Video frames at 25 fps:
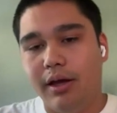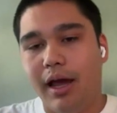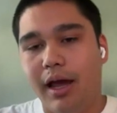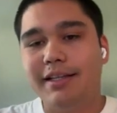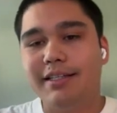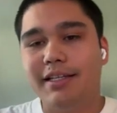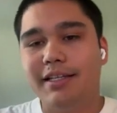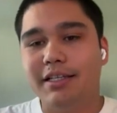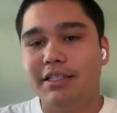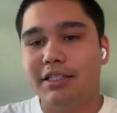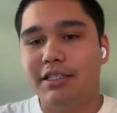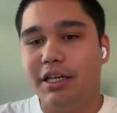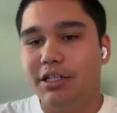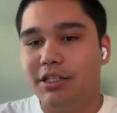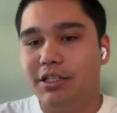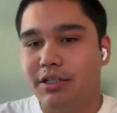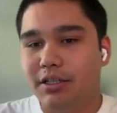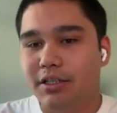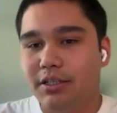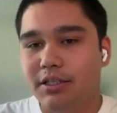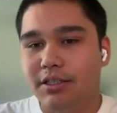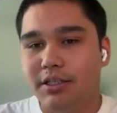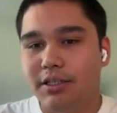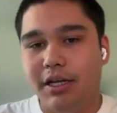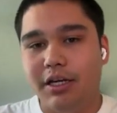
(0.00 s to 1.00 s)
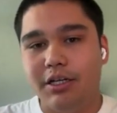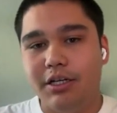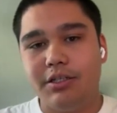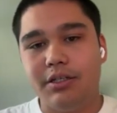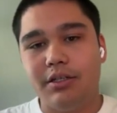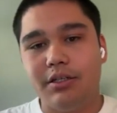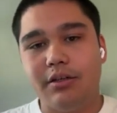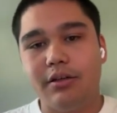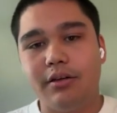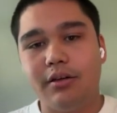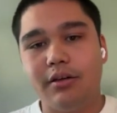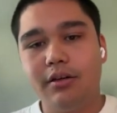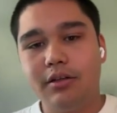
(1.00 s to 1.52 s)
attestation
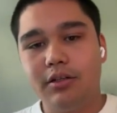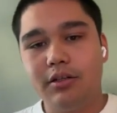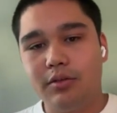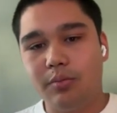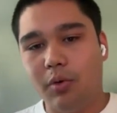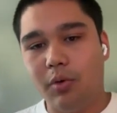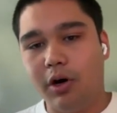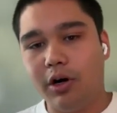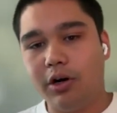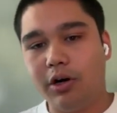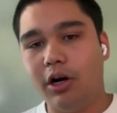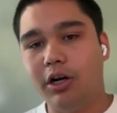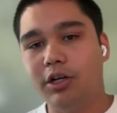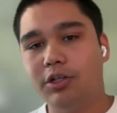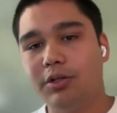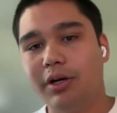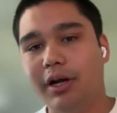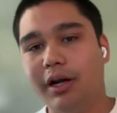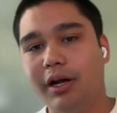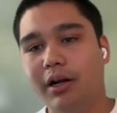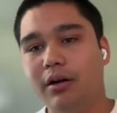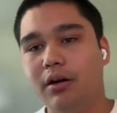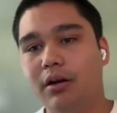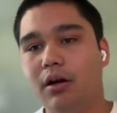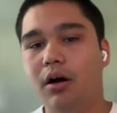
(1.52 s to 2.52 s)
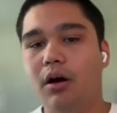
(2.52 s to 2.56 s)
station smart contract